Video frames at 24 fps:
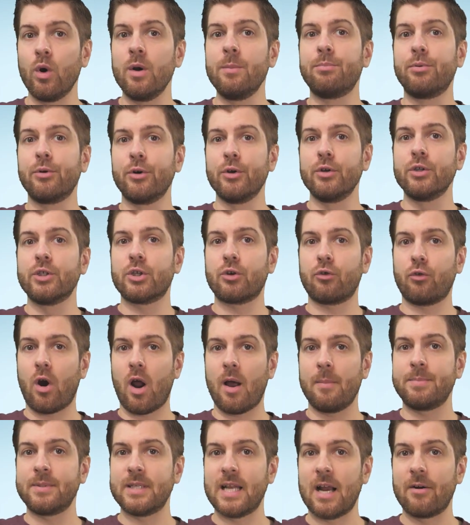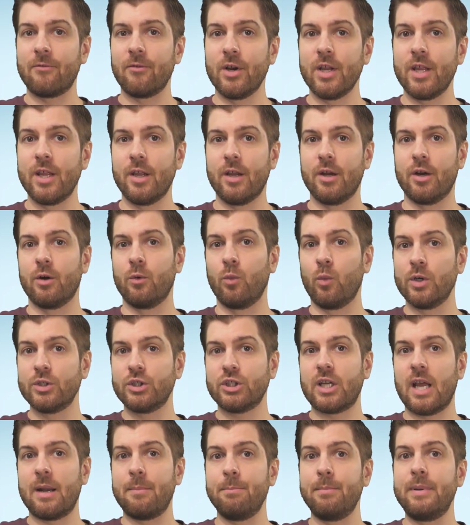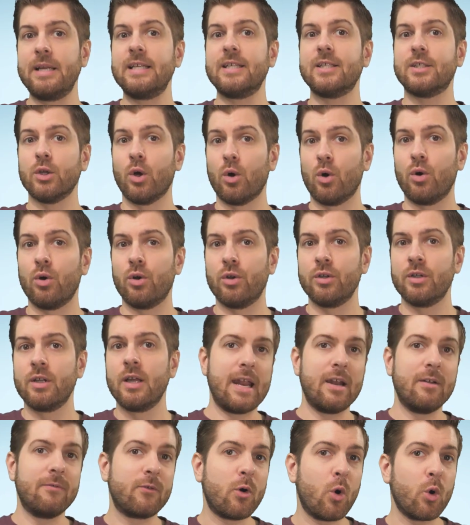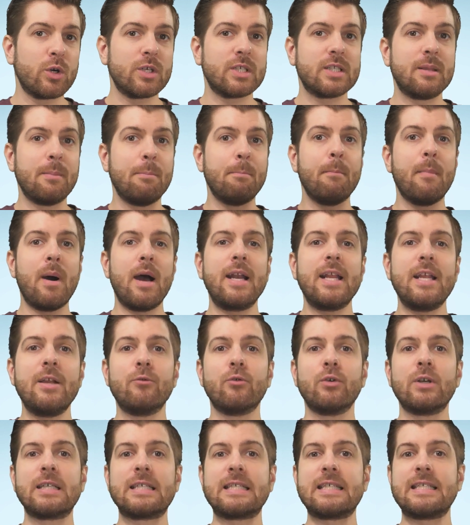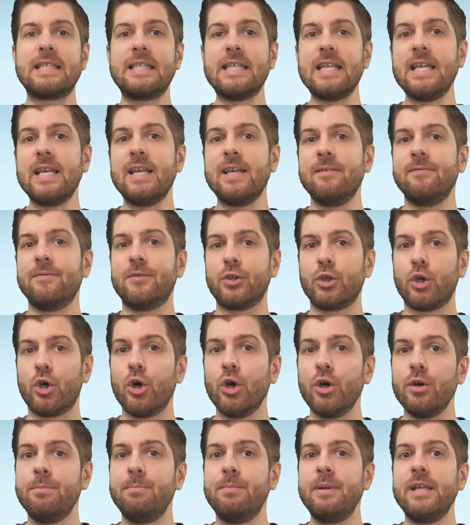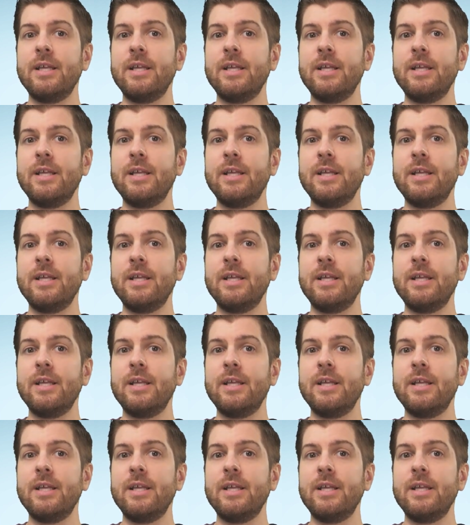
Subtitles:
would produce crops every year which can be sold, and of course the money received could